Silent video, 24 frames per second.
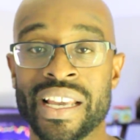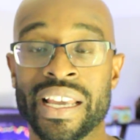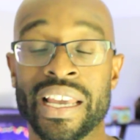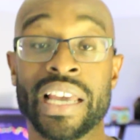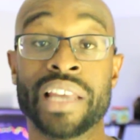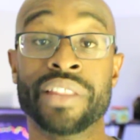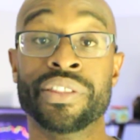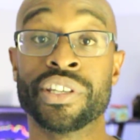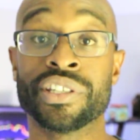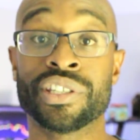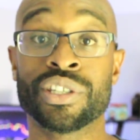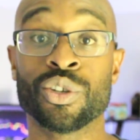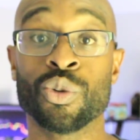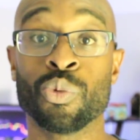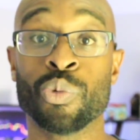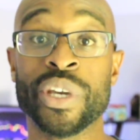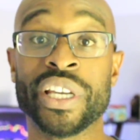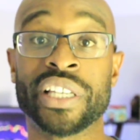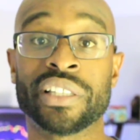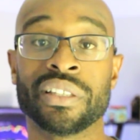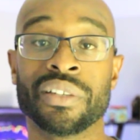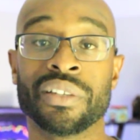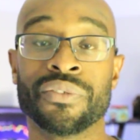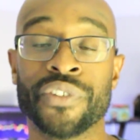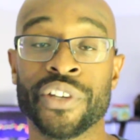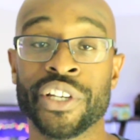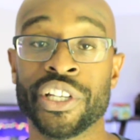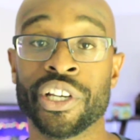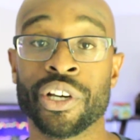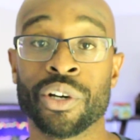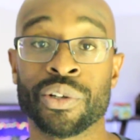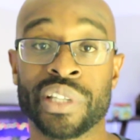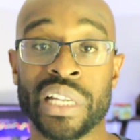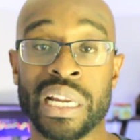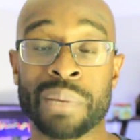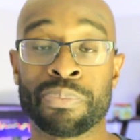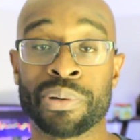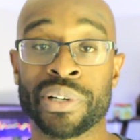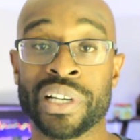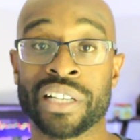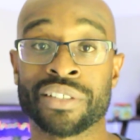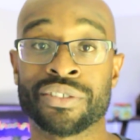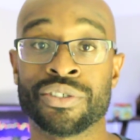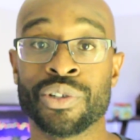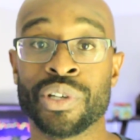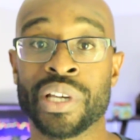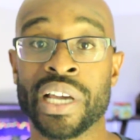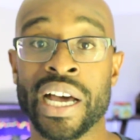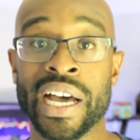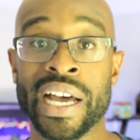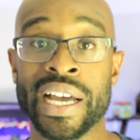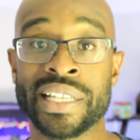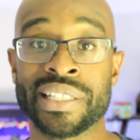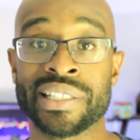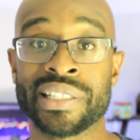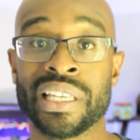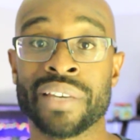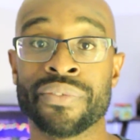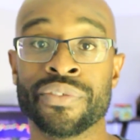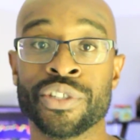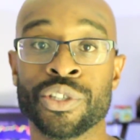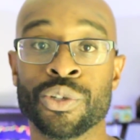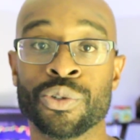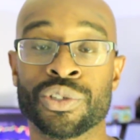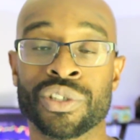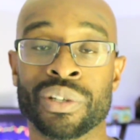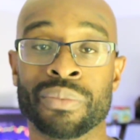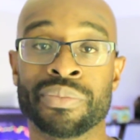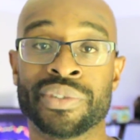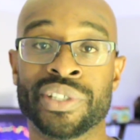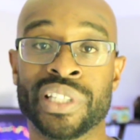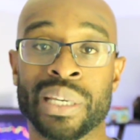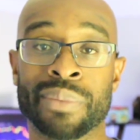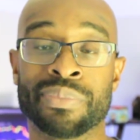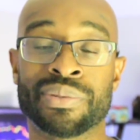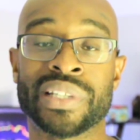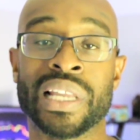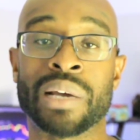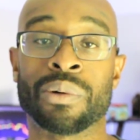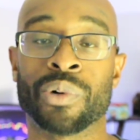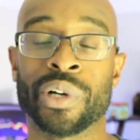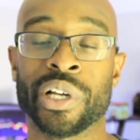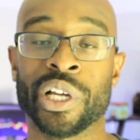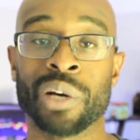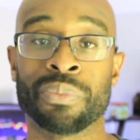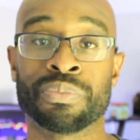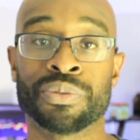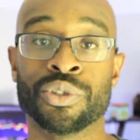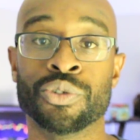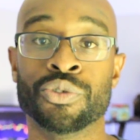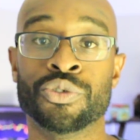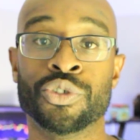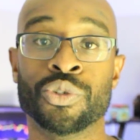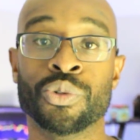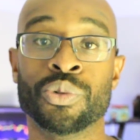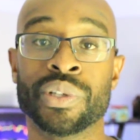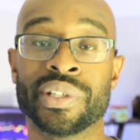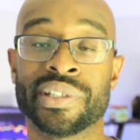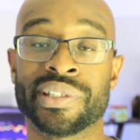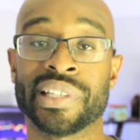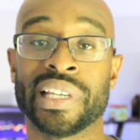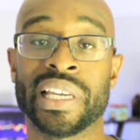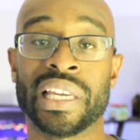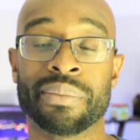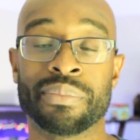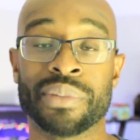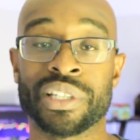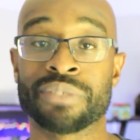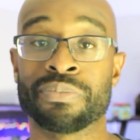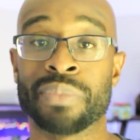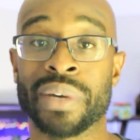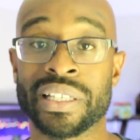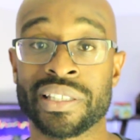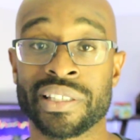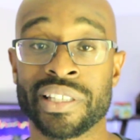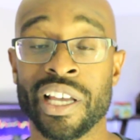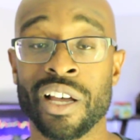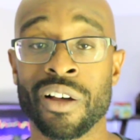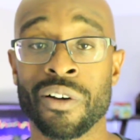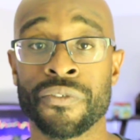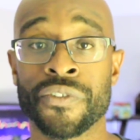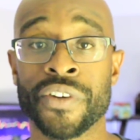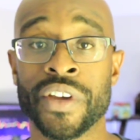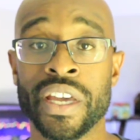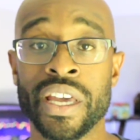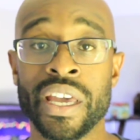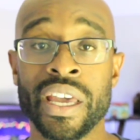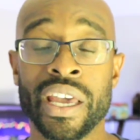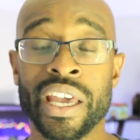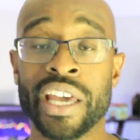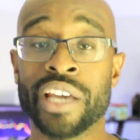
And this is a weekly video that I put out to you guys, giving you some tips that will help you do the same as myself,